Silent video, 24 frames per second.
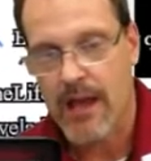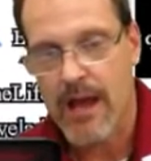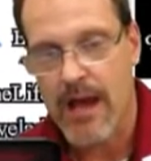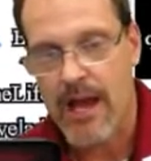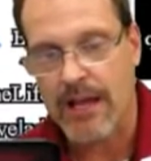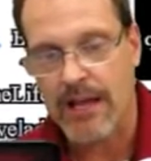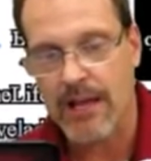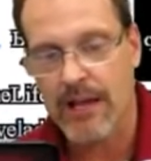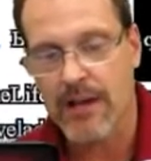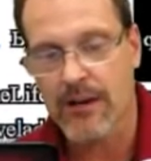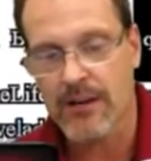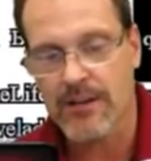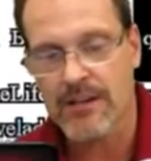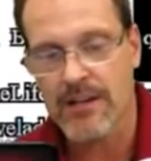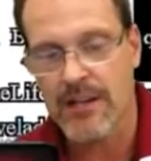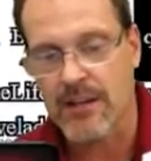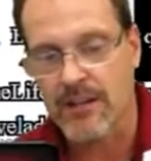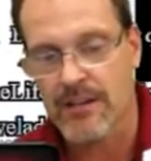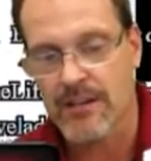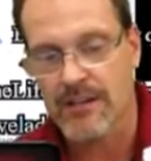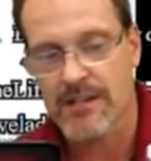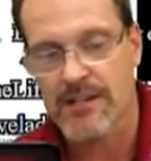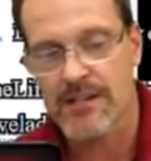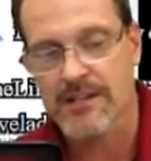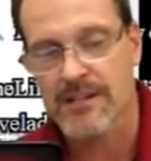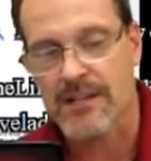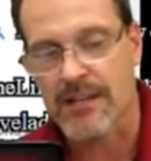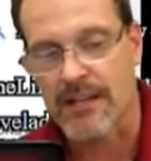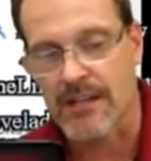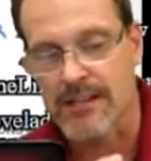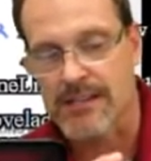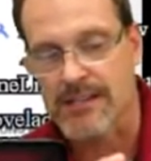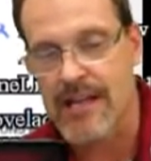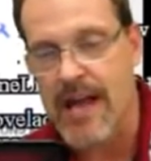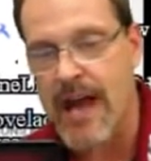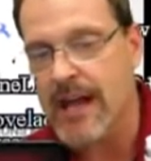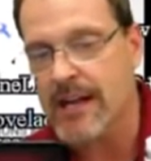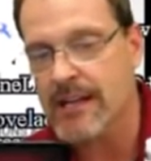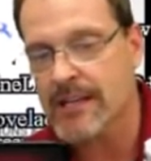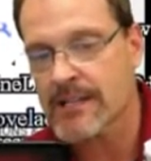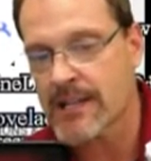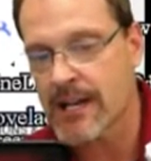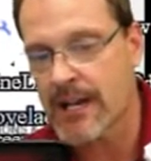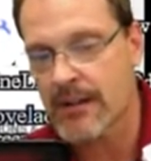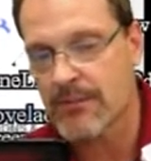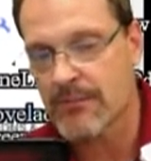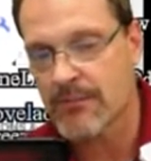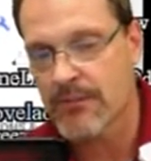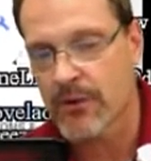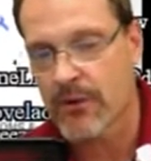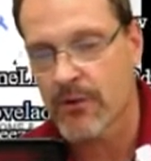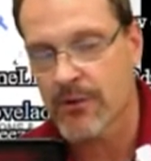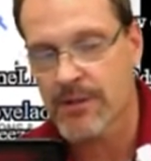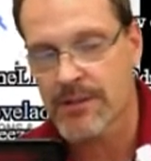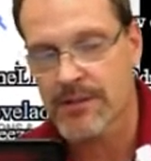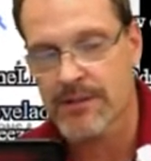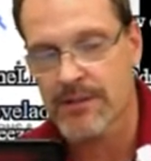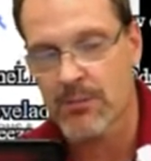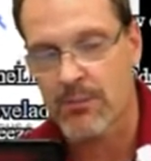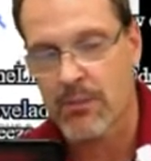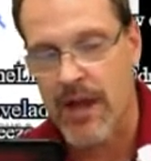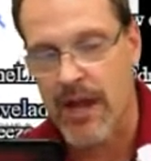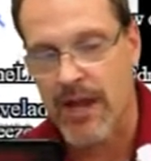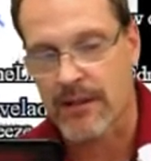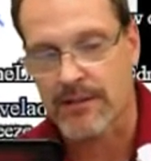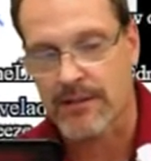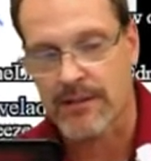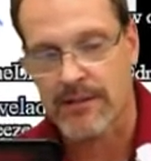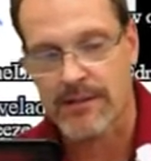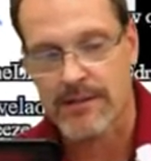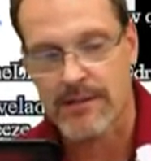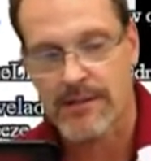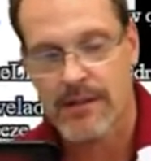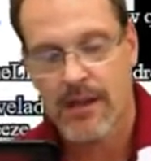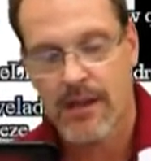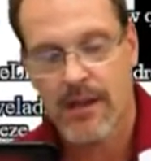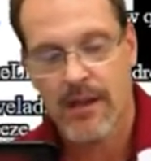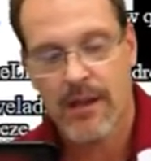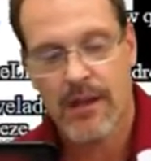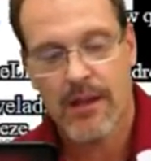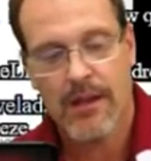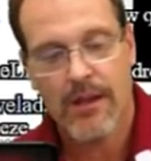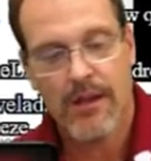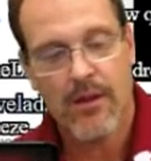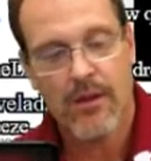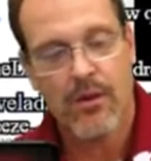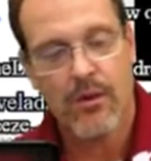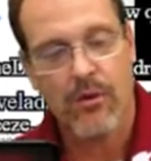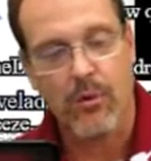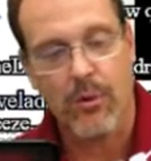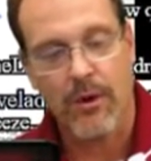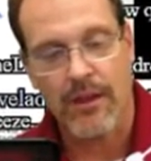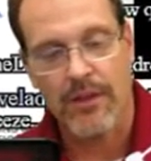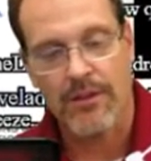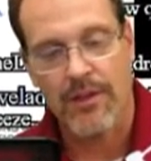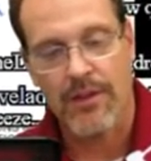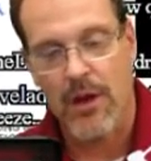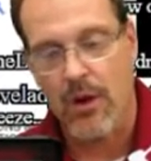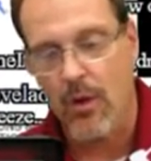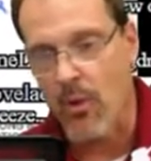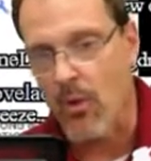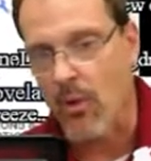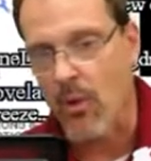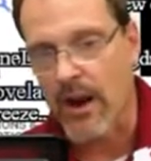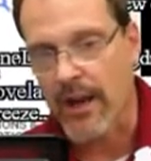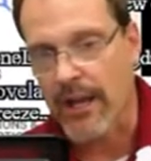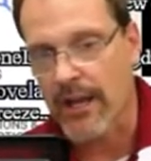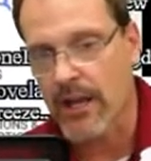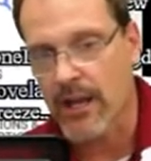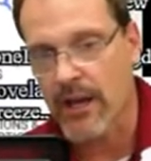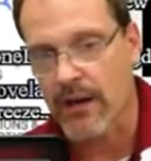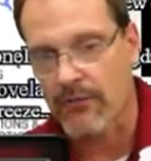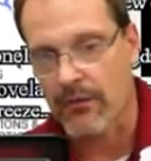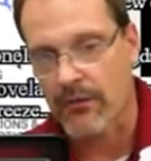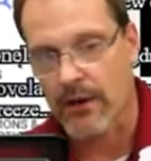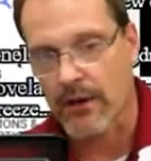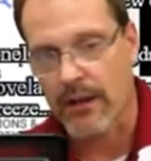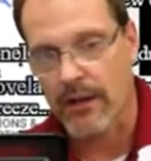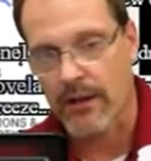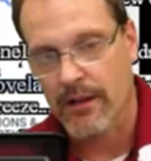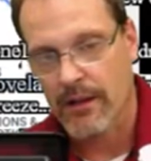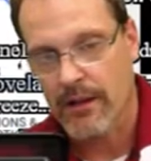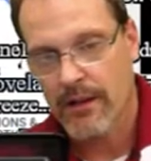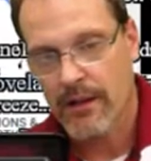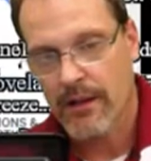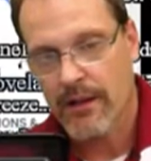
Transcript: I guarantee this is the exact same drone as the mantis with white covering.